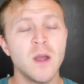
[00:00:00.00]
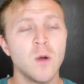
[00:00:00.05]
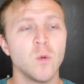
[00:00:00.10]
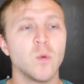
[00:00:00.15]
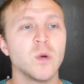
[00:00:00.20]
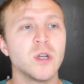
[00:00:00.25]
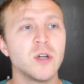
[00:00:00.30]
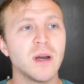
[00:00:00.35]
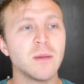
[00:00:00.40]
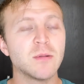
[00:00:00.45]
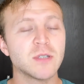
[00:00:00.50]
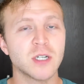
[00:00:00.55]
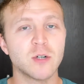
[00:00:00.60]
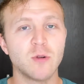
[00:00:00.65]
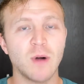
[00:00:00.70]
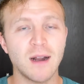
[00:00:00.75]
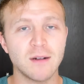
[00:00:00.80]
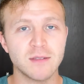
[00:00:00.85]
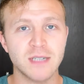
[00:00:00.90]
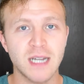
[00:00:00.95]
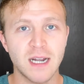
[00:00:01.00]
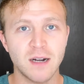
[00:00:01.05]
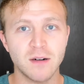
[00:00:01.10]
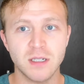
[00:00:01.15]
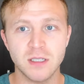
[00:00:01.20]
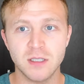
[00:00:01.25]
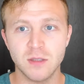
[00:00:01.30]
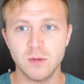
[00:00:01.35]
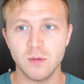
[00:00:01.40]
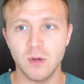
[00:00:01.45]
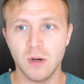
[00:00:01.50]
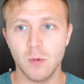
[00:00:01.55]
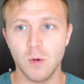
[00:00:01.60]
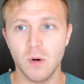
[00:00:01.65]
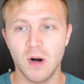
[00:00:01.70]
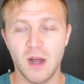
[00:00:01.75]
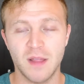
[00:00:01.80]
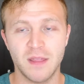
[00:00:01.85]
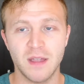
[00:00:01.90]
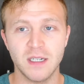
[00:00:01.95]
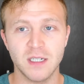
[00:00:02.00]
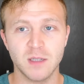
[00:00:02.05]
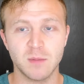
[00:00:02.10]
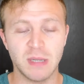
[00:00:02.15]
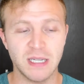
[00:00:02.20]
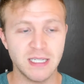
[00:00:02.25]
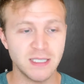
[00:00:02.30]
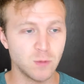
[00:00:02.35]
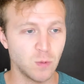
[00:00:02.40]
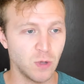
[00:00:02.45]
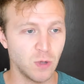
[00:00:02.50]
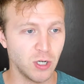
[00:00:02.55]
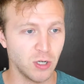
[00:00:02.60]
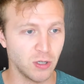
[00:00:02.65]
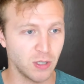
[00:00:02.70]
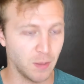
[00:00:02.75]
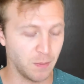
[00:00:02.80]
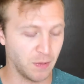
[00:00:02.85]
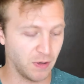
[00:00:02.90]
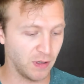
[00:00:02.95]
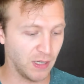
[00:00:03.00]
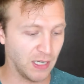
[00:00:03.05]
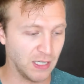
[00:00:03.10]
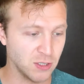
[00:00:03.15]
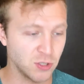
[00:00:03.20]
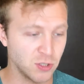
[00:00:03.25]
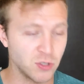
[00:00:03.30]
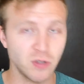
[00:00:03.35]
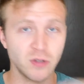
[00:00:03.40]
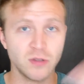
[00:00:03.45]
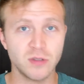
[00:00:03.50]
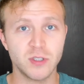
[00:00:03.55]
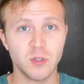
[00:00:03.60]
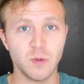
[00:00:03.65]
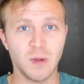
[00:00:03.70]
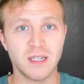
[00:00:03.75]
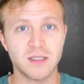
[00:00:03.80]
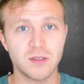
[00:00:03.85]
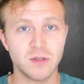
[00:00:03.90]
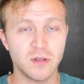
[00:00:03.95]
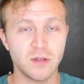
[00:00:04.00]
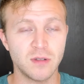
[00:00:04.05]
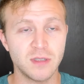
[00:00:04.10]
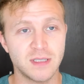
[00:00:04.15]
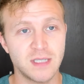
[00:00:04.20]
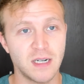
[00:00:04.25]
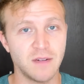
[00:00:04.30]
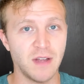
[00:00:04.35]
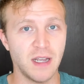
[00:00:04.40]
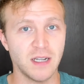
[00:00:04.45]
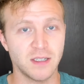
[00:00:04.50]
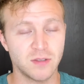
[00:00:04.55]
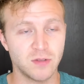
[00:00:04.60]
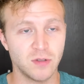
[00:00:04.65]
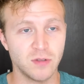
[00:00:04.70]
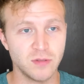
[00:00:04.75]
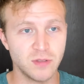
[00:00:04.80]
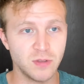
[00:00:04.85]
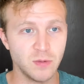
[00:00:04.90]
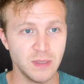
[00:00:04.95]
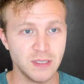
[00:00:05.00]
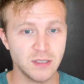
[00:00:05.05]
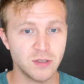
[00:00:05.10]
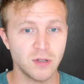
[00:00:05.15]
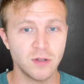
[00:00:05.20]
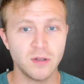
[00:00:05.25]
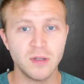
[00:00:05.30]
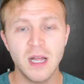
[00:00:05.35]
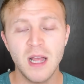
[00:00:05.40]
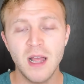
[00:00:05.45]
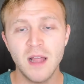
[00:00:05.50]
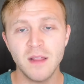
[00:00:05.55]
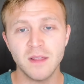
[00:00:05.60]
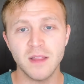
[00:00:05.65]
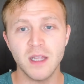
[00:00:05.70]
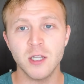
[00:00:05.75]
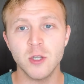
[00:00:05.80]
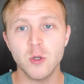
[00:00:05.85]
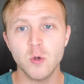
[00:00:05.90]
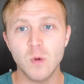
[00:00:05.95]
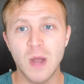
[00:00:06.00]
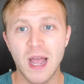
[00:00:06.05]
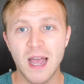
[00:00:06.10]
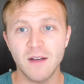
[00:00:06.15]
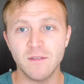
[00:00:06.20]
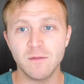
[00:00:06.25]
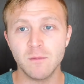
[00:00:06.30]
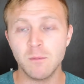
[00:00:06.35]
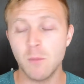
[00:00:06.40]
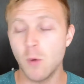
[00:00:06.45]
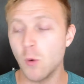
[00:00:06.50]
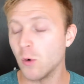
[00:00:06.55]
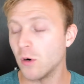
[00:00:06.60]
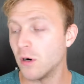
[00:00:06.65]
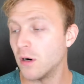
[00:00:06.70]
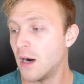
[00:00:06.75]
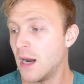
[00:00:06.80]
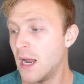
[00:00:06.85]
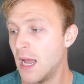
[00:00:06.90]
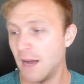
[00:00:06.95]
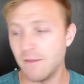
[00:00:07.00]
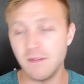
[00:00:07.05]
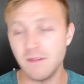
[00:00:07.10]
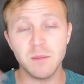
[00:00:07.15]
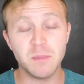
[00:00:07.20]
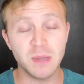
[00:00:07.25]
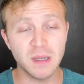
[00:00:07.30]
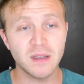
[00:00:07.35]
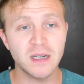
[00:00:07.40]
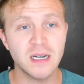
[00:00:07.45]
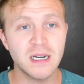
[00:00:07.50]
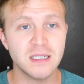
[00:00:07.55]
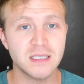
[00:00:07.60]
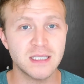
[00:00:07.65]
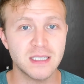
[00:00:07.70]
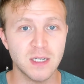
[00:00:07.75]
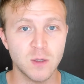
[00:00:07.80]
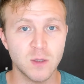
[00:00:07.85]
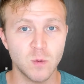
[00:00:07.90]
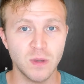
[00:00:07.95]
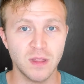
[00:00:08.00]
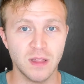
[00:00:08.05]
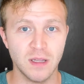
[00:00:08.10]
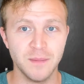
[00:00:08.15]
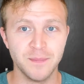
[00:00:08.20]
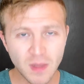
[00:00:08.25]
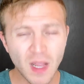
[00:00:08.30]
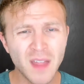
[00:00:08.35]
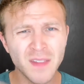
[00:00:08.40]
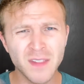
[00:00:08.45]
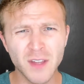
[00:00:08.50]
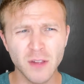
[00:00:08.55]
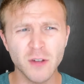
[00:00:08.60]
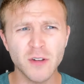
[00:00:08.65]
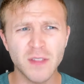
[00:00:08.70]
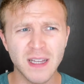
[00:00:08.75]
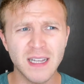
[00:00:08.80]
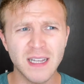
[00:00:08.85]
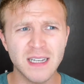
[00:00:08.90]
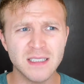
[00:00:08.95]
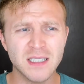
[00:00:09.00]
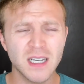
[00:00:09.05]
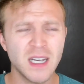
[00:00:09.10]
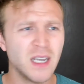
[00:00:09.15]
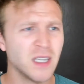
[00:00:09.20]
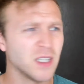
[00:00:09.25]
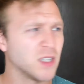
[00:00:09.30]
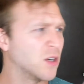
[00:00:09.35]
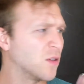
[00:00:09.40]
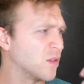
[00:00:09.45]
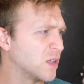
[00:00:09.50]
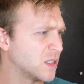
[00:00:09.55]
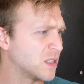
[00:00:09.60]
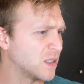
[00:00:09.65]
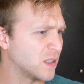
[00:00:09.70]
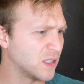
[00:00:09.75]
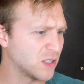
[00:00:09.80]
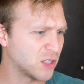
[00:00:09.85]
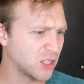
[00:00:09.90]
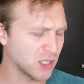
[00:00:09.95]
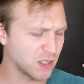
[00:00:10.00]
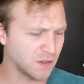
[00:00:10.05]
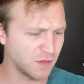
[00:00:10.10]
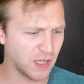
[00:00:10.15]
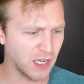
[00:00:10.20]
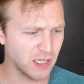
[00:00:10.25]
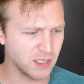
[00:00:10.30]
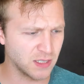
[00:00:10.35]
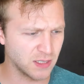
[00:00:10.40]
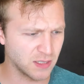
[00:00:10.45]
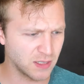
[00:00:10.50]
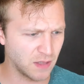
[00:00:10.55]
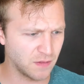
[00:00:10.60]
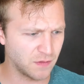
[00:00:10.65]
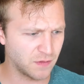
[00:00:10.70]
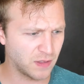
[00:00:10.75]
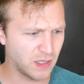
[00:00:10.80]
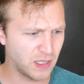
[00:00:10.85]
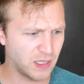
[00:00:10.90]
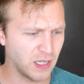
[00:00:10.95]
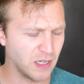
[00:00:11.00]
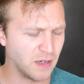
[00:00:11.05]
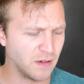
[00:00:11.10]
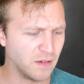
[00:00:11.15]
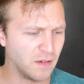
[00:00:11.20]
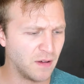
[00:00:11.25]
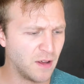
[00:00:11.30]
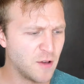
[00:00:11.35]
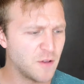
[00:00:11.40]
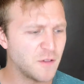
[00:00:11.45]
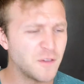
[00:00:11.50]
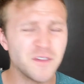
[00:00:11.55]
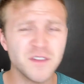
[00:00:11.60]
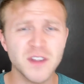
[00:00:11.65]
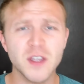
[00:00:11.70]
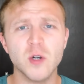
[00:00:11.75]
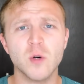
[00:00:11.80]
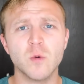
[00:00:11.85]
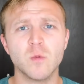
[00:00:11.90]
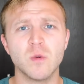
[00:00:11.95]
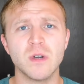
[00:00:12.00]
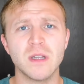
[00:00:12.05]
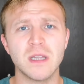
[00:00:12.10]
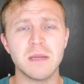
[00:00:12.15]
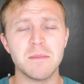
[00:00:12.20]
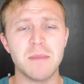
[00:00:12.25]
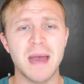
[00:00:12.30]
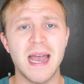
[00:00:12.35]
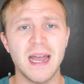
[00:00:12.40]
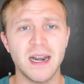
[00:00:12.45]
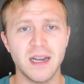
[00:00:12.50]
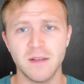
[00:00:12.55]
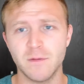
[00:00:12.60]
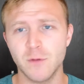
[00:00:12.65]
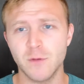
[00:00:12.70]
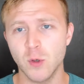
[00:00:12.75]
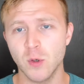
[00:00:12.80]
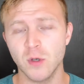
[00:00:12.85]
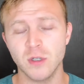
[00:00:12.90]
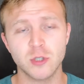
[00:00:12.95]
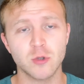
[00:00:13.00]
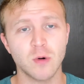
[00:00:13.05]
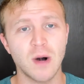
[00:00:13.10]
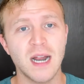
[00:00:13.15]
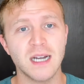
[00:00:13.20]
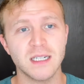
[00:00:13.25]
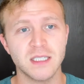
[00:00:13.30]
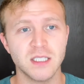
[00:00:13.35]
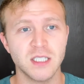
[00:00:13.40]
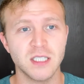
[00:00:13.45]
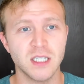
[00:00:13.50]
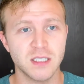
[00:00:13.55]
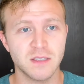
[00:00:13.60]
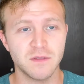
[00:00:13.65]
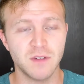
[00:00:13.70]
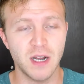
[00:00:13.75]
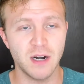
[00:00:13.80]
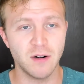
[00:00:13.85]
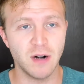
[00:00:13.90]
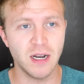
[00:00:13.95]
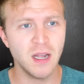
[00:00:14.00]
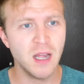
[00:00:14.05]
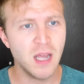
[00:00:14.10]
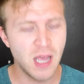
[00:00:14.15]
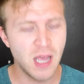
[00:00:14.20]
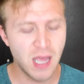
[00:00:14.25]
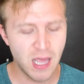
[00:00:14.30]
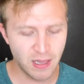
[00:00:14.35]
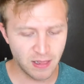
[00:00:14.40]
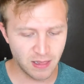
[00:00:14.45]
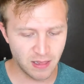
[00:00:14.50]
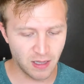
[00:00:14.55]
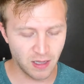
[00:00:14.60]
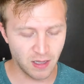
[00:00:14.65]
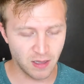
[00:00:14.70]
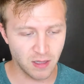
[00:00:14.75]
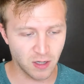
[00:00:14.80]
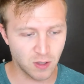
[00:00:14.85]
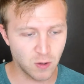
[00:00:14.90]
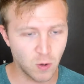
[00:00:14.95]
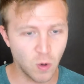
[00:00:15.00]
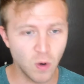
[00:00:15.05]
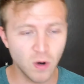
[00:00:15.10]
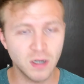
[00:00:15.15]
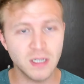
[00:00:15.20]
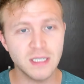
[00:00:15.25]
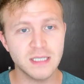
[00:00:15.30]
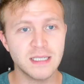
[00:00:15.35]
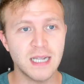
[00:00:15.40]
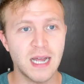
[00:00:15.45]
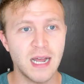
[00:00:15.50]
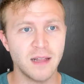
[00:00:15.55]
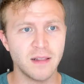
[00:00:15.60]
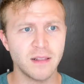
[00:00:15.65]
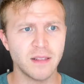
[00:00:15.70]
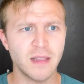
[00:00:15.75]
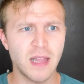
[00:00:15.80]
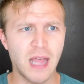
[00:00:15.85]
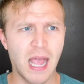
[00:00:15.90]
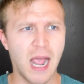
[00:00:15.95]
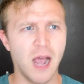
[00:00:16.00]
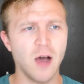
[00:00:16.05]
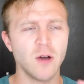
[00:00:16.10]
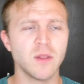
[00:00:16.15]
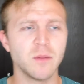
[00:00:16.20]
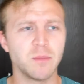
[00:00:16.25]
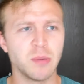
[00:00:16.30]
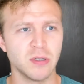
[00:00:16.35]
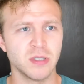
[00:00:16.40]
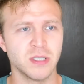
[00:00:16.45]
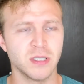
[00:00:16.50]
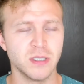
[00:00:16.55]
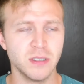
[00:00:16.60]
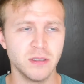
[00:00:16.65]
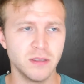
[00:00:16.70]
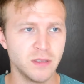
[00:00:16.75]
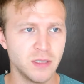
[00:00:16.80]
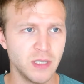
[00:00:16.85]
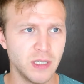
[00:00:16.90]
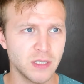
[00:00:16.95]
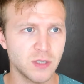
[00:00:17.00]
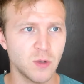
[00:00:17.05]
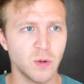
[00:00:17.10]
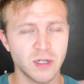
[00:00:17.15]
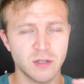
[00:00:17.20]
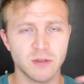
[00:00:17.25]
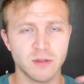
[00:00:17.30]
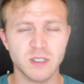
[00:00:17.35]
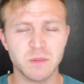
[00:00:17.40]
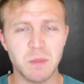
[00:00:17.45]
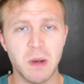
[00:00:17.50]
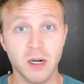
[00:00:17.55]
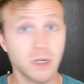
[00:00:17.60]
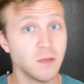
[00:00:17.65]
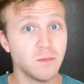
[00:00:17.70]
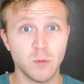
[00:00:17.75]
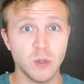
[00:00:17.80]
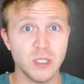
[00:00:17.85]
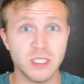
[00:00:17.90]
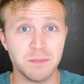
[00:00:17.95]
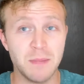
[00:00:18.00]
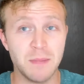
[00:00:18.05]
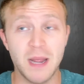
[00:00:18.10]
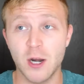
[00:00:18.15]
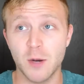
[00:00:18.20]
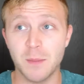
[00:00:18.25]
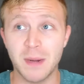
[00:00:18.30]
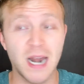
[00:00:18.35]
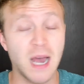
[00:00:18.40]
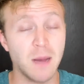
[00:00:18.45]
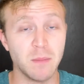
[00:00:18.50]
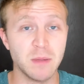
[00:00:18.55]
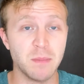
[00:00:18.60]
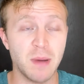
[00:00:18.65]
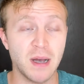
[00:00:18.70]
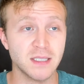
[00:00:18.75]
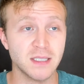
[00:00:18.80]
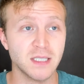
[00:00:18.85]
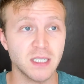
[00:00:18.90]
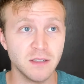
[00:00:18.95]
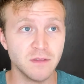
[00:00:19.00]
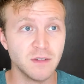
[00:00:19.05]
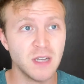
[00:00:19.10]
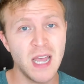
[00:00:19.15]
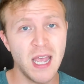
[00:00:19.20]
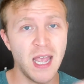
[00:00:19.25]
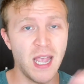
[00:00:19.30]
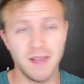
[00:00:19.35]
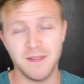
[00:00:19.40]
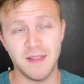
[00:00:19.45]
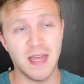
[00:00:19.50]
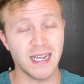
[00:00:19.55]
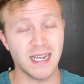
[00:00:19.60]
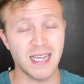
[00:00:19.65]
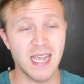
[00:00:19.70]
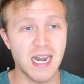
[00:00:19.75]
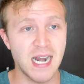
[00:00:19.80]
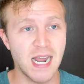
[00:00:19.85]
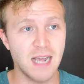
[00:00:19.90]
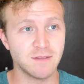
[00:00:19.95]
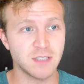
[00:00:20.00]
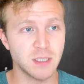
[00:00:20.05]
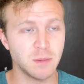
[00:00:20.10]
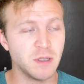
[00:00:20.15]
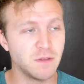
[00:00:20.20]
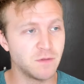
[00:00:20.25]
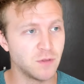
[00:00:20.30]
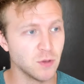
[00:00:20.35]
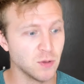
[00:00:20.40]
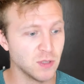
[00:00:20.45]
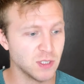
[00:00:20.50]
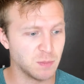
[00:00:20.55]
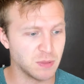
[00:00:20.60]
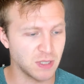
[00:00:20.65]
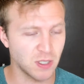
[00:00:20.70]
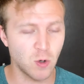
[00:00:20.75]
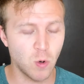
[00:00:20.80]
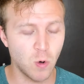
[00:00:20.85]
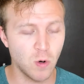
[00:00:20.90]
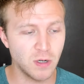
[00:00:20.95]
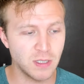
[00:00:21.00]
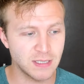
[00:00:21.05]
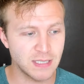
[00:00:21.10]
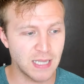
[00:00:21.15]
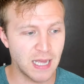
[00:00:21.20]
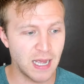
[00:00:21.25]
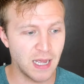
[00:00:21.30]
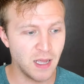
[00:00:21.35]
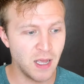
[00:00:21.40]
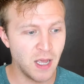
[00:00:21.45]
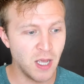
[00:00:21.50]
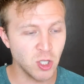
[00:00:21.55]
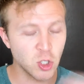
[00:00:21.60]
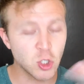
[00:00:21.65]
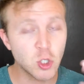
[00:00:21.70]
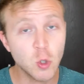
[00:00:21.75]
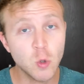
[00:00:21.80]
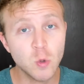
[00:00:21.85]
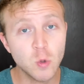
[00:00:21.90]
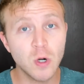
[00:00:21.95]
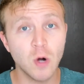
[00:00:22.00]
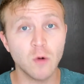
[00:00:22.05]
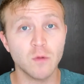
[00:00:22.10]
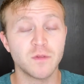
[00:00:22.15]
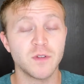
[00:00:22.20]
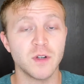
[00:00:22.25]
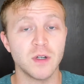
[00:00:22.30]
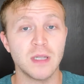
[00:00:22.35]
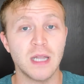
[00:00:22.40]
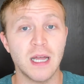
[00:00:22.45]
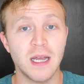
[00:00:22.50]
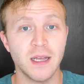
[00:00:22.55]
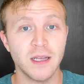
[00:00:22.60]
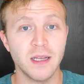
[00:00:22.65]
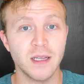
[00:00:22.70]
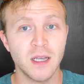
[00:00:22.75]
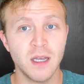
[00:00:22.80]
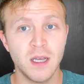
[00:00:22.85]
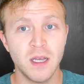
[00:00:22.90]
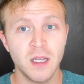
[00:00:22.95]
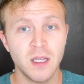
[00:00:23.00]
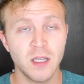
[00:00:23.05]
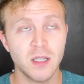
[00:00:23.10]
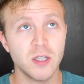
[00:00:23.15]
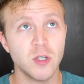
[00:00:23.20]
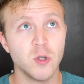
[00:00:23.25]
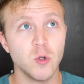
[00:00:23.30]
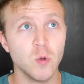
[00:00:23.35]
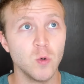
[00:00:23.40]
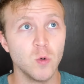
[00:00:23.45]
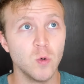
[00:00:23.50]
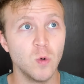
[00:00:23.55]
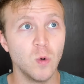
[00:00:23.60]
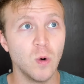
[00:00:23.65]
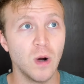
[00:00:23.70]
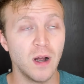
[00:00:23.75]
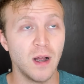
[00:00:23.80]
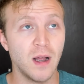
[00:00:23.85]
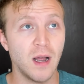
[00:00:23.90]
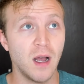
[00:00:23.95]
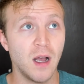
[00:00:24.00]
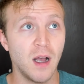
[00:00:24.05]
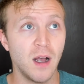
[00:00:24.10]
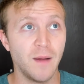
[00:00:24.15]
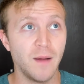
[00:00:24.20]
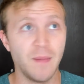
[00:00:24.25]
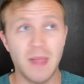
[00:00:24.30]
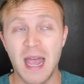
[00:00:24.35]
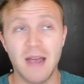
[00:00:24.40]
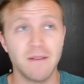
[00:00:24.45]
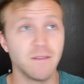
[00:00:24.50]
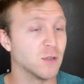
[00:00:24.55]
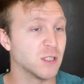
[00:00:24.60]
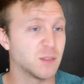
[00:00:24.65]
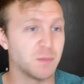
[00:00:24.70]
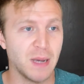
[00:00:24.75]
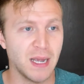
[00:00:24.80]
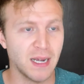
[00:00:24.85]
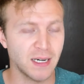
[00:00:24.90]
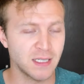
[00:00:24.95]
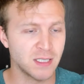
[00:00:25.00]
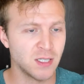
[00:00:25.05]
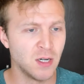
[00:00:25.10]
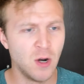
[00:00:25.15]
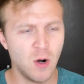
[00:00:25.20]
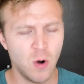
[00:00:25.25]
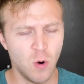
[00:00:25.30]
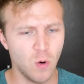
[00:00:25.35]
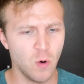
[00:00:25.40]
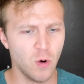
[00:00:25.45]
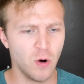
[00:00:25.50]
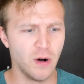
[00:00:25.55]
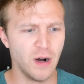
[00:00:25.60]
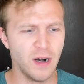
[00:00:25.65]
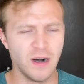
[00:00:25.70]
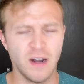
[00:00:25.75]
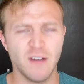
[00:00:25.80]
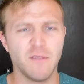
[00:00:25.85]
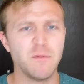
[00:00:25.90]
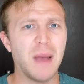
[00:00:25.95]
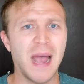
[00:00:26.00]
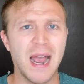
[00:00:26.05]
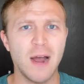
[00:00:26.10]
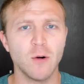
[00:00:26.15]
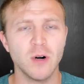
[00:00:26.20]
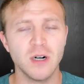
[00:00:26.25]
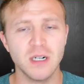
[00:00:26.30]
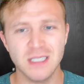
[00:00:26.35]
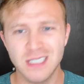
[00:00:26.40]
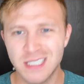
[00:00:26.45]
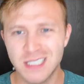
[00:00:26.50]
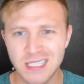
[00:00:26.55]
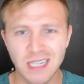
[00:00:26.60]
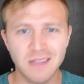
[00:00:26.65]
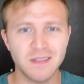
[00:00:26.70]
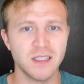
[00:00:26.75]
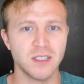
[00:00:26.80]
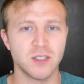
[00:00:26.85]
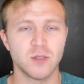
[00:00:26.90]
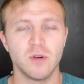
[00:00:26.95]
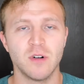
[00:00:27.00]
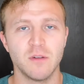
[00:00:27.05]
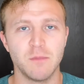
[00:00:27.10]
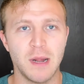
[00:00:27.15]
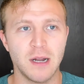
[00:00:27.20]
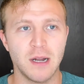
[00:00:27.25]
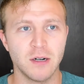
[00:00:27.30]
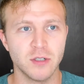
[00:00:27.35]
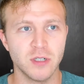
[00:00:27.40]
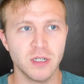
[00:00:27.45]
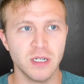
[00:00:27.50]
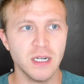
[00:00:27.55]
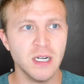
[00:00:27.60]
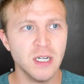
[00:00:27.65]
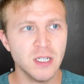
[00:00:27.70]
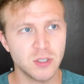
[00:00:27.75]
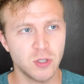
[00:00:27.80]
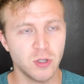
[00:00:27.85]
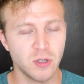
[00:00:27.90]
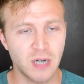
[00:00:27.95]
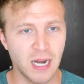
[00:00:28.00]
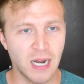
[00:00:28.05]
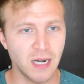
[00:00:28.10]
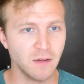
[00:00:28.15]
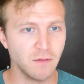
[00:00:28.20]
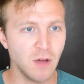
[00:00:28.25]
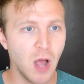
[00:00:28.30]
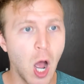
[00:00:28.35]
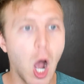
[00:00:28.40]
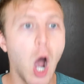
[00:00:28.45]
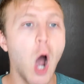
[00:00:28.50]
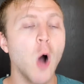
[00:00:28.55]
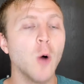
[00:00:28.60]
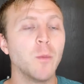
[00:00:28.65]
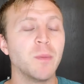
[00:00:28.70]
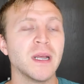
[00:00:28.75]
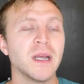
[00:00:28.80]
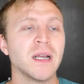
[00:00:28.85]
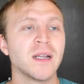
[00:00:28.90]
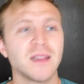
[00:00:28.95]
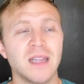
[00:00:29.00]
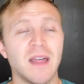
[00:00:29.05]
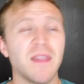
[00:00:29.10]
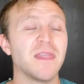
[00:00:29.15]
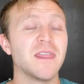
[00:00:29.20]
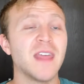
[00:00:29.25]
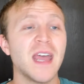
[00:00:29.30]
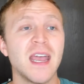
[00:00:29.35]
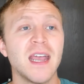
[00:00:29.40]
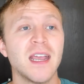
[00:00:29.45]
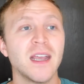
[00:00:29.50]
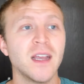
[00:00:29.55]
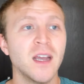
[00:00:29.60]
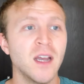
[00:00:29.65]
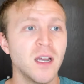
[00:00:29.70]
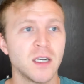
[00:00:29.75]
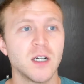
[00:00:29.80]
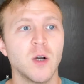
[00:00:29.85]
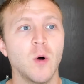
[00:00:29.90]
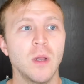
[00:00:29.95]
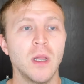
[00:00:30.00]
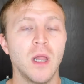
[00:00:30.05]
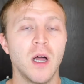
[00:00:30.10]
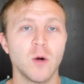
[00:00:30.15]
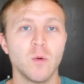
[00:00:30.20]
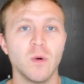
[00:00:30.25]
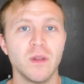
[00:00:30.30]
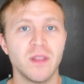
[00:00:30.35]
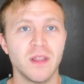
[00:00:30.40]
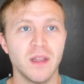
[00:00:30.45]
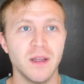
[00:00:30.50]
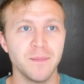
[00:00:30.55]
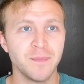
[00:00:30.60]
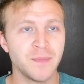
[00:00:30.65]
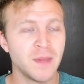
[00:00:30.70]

When you're able to ground down into a more authentic place where you're coming internal to external instead of external to internal, then you have more of an ability to stick with it. The other thing is, this justification stuff can feel really bad if you're trying to justify it, right? The core is not how the person is going to respond, which may or may not be positive, and that can have some influence, but the core is that you don't feel like you have the respect or enough power to set this sort of boundary, so you're kind of hoping that they go along with it.